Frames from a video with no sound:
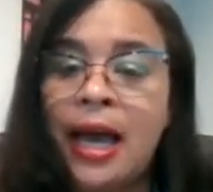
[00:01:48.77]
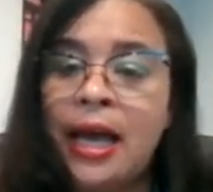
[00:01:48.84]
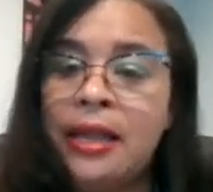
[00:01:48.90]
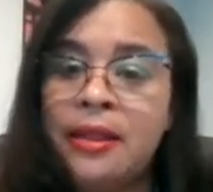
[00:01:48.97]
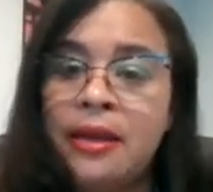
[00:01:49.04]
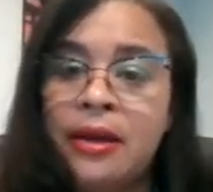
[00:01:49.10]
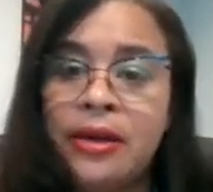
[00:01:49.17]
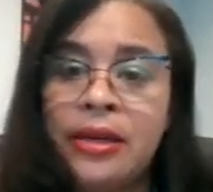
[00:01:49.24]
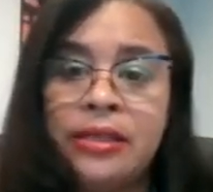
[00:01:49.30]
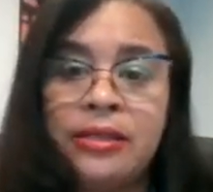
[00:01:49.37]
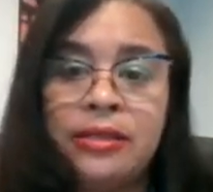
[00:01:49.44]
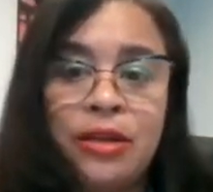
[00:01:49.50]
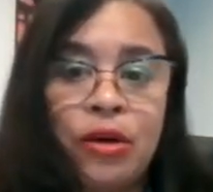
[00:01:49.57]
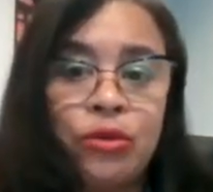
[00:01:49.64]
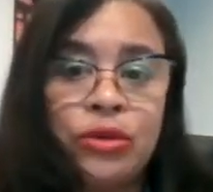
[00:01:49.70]
and there is
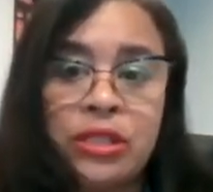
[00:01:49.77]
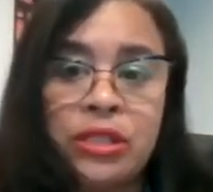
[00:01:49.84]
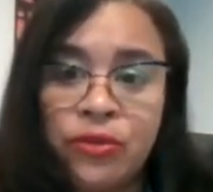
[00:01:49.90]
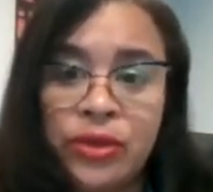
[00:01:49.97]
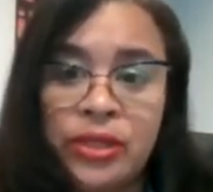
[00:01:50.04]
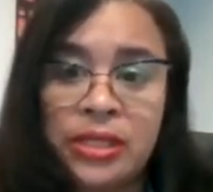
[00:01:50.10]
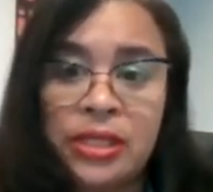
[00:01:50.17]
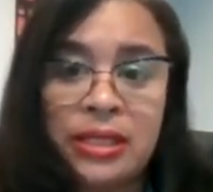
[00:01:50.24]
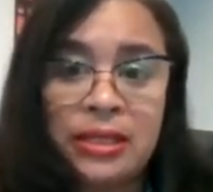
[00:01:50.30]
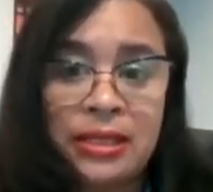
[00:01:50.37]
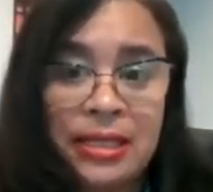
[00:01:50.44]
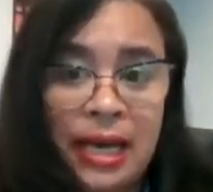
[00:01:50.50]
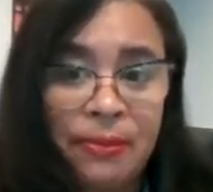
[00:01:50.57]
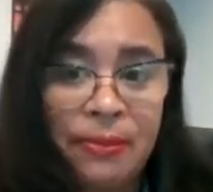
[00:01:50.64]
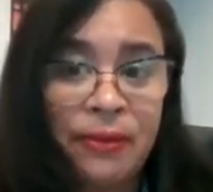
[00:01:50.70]
no difference in the
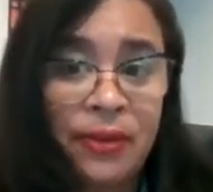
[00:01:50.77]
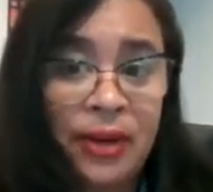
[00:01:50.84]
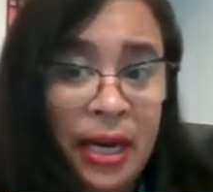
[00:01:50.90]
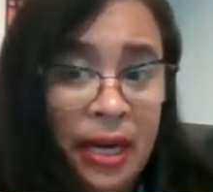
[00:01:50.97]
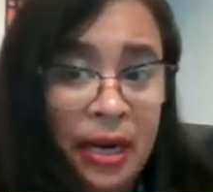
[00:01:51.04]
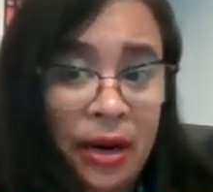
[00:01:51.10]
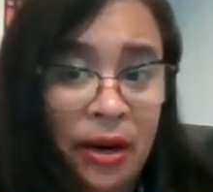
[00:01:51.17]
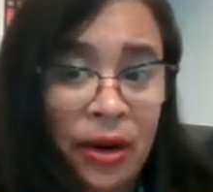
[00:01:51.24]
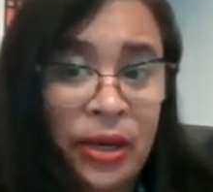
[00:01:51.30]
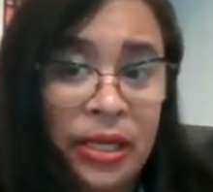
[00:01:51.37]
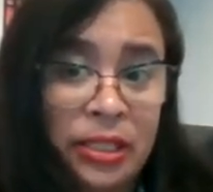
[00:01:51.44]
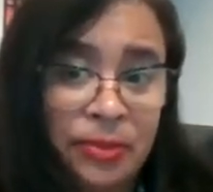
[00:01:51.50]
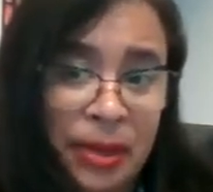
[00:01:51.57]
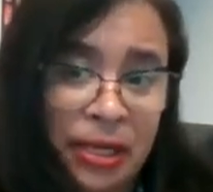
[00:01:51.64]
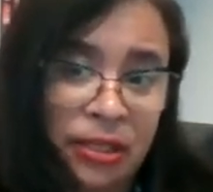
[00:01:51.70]
type of care
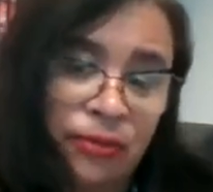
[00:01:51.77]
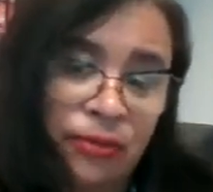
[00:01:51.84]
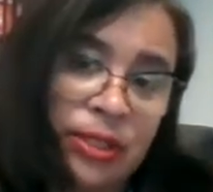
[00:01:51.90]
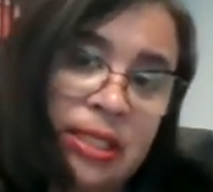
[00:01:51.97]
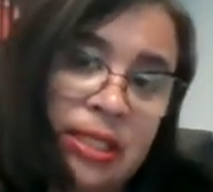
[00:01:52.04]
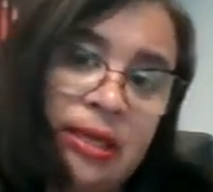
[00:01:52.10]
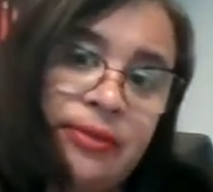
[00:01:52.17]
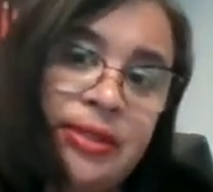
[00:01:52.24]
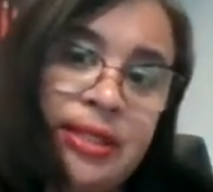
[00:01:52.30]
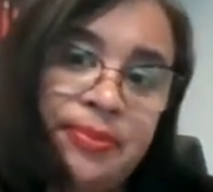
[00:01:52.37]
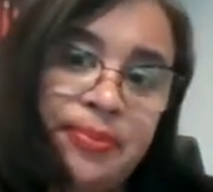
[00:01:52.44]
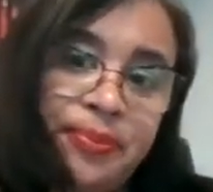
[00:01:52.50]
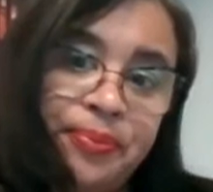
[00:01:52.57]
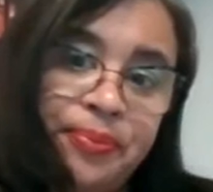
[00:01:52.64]
each patient receives.